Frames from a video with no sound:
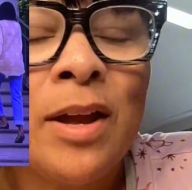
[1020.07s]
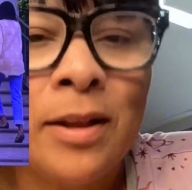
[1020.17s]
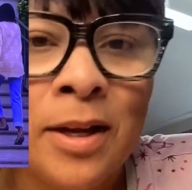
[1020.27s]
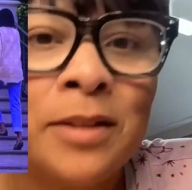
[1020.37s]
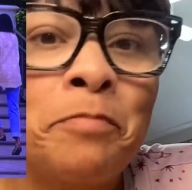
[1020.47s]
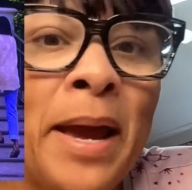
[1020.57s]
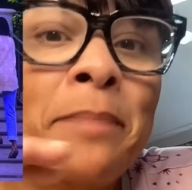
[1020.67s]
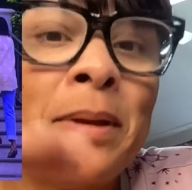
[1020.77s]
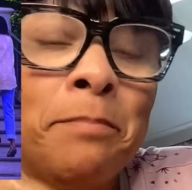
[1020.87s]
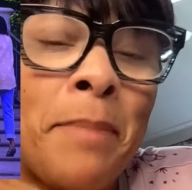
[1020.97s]
Cause
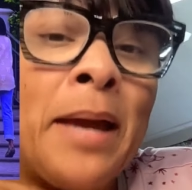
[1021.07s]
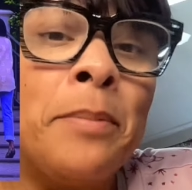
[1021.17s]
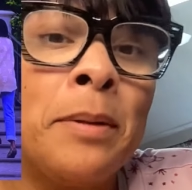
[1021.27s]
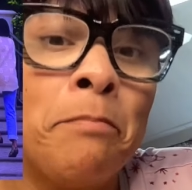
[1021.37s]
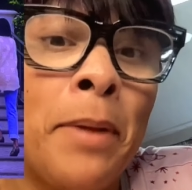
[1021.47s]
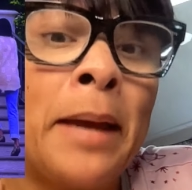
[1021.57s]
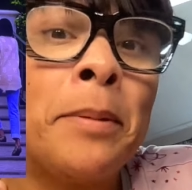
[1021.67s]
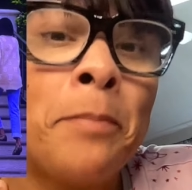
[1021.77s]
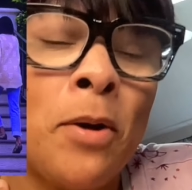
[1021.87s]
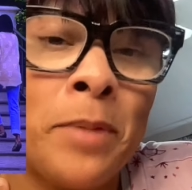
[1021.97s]
baby, baby,
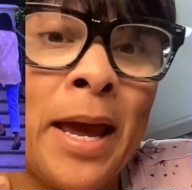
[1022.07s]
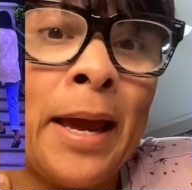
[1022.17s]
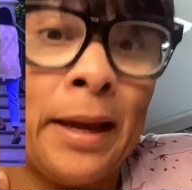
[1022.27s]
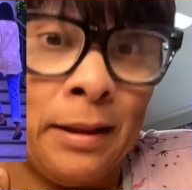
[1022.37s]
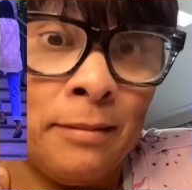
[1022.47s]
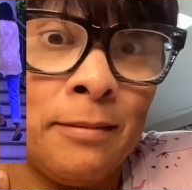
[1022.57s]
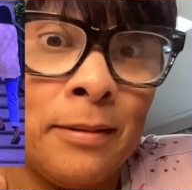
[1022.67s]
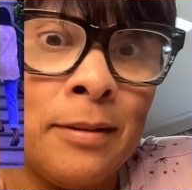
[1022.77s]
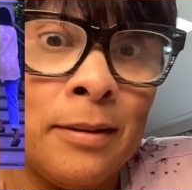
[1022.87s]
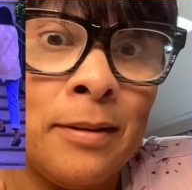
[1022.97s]
baby Monet
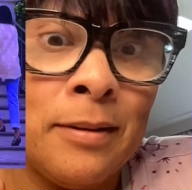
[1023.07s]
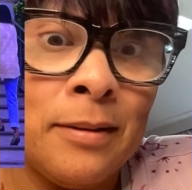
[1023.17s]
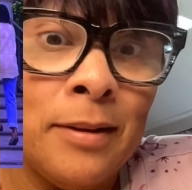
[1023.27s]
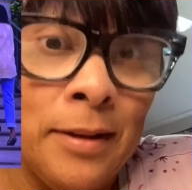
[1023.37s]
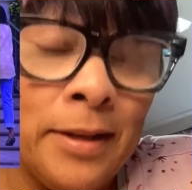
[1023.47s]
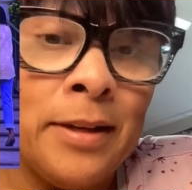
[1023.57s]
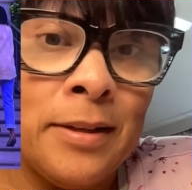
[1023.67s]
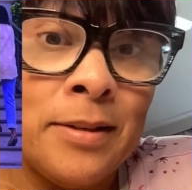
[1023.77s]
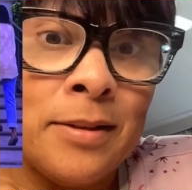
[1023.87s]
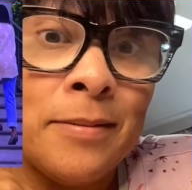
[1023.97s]

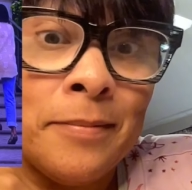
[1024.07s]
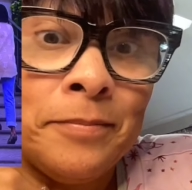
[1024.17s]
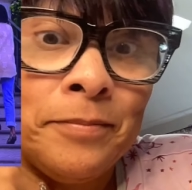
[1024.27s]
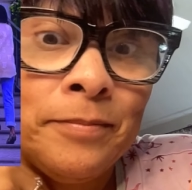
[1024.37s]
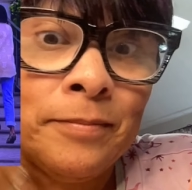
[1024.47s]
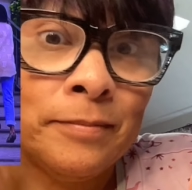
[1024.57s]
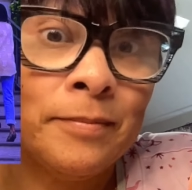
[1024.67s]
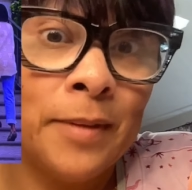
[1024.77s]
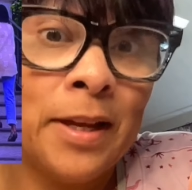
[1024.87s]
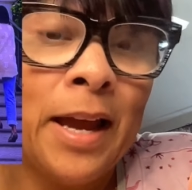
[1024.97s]
is
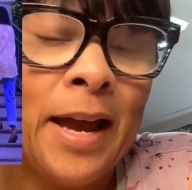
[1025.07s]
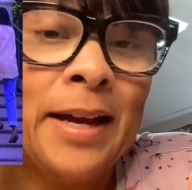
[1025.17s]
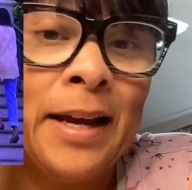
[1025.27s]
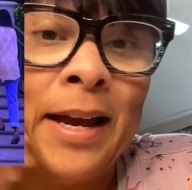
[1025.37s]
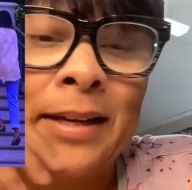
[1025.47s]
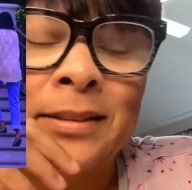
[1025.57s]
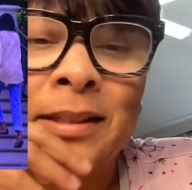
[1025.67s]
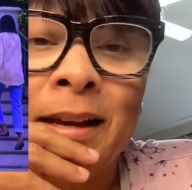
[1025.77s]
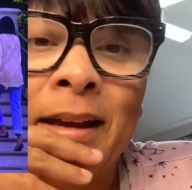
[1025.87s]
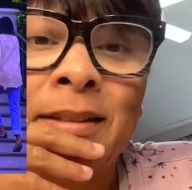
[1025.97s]
has
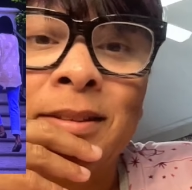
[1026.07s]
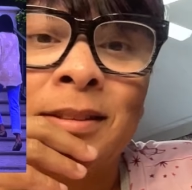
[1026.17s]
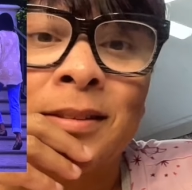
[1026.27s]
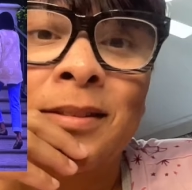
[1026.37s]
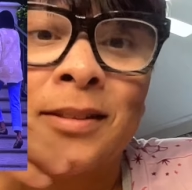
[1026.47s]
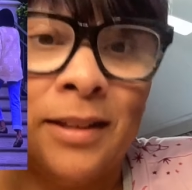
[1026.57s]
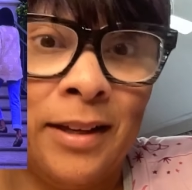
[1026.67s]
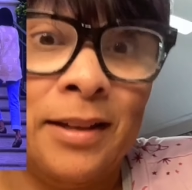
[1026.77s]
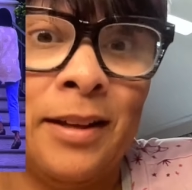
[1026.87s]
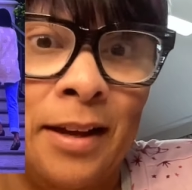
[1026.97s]
has the
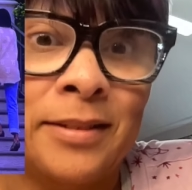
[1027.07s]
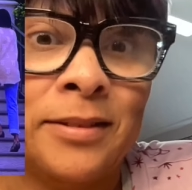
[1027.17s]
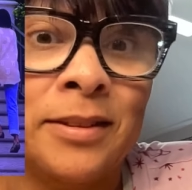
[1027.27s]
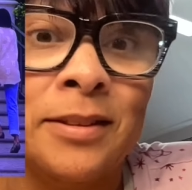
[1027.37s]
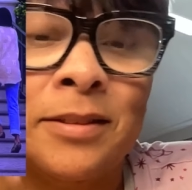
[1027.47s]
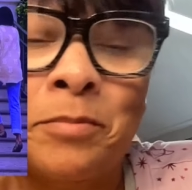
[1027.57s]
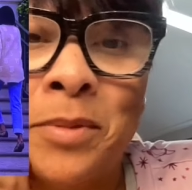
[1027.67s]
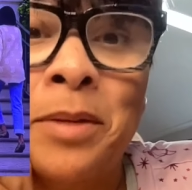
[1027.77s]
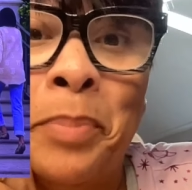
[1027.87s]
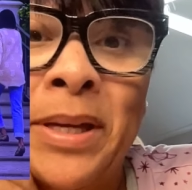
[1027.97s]
has the
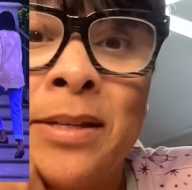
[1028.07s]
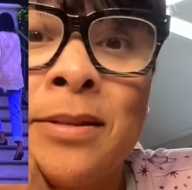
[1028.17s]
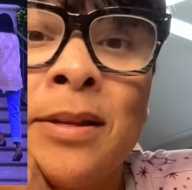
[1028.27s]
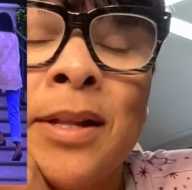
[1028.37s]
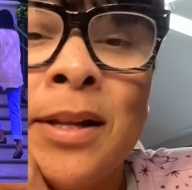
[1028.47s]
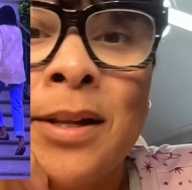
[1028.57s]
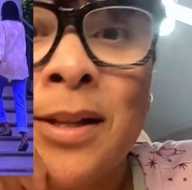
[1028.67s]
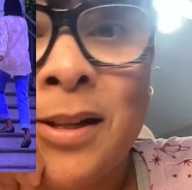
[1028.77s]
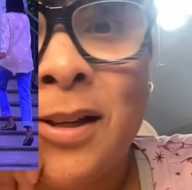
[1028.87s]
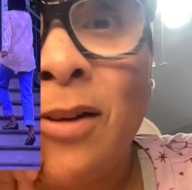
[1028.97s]
the piece.
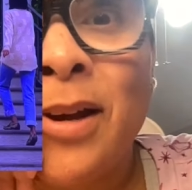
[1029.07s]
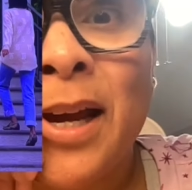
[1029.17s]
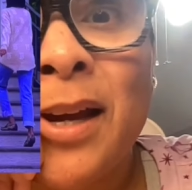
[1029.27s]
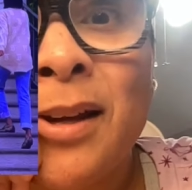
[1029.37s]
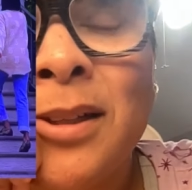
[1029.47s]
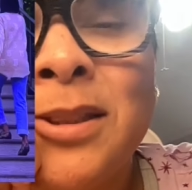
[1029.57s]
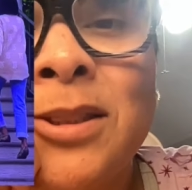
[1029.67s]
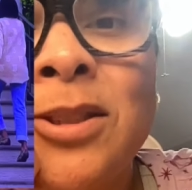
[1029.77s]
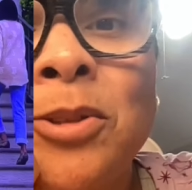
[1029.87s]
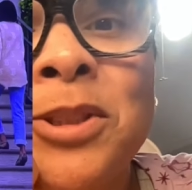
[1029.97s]
Okay?
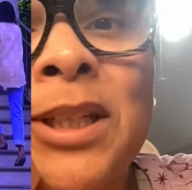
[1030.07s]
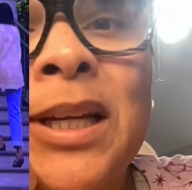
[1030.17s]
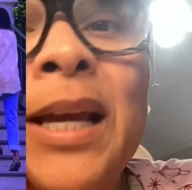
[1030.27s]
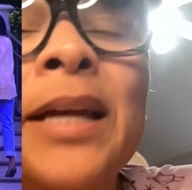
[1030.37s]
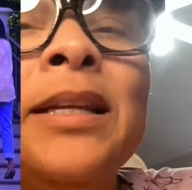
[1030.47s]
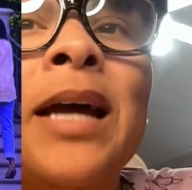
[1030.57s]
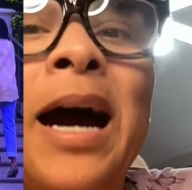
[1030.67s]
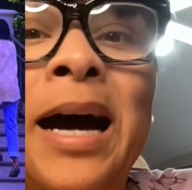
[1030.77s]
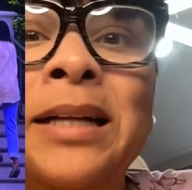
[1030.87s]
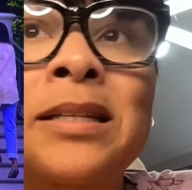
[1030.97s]
So she hitting
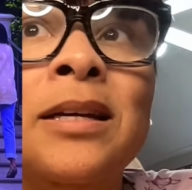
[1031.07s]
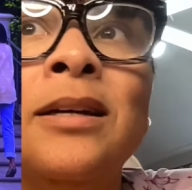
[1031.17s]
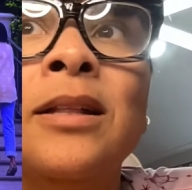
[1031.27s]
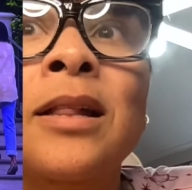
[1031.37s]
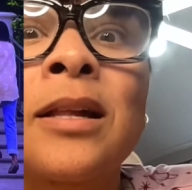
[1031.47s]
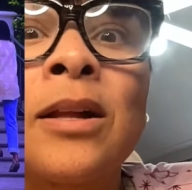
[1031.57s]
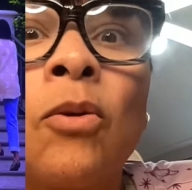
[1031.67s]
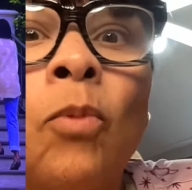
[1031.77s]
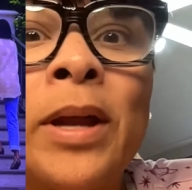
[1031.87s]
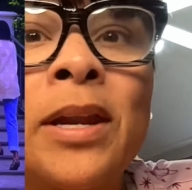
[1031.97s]
Anya
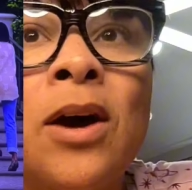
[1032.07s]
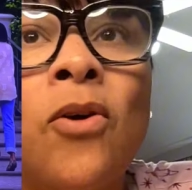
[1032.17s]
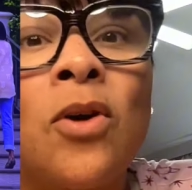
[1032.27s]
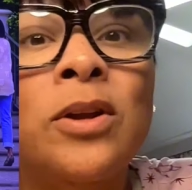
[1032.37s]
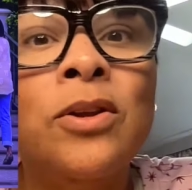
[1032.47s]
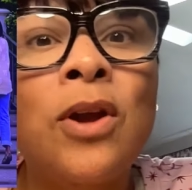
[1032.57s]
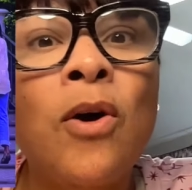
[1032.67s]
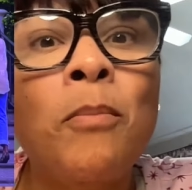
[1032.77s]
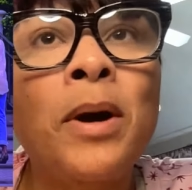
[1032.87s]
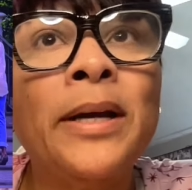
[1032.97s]
when no
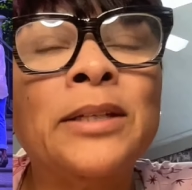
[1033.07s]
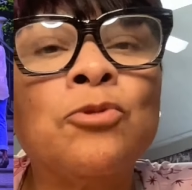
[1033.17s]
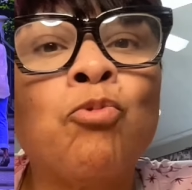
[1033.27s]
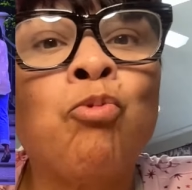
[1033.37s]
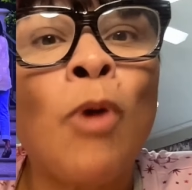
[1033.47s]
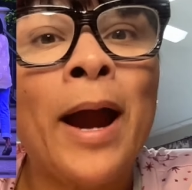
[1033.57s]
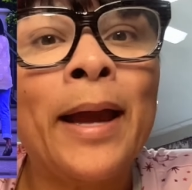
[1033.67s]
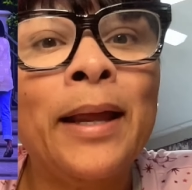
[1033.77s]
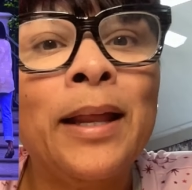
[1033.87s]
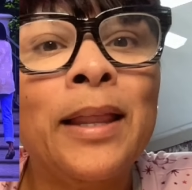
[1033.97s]
Noma is
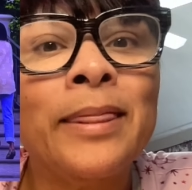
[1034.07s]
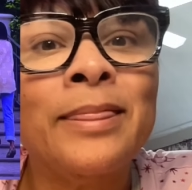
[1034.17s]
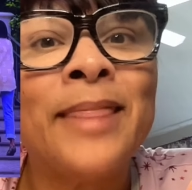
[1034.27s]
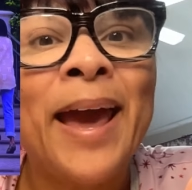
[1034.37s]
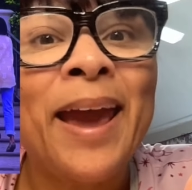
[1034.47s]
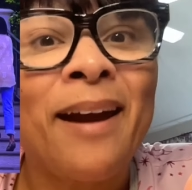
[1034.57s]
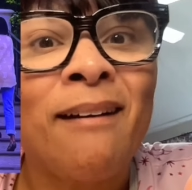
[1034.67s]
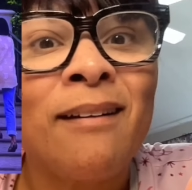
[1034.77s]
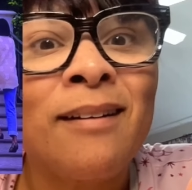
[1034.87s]
right there.